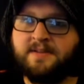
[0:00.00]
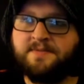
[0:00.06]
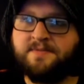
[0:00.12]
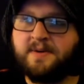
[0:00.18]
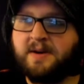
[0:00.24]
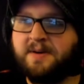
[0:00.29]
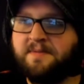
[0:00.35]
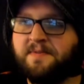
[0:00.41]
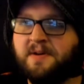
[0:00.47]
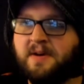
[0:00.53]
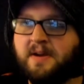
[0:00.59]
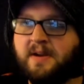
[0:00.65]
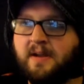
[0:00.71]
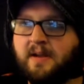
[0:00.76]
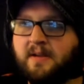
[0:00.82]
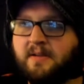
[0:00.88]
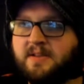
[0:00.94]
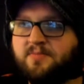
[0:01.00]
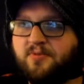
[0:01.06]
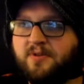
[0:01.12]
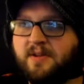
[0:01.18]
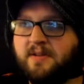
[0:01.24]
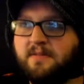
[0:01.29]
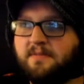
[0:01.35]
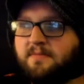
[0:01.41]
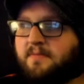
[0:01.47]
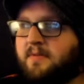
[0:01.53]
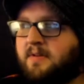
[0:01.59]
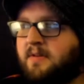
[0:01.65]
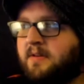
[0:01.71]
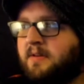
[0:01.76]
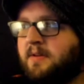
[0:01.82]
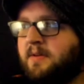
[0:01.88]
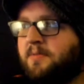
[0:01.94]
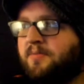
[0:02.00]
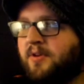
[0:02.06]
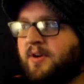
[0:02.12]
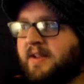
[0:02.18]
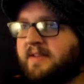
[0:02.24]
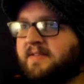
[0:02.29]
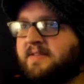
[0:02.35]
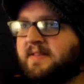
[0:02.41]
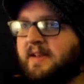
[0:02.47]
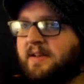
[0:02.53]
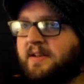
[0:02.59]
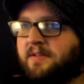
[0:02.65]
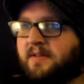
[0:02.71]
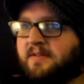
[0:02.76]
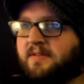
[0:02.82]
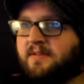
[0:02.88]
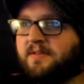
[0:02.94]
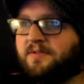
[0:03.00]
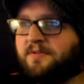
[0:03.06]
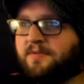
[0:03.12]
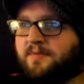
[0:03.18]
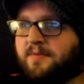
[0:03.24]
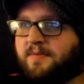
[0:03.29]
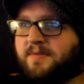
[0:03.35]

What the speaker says: It's very, it's pretty insane to listen to.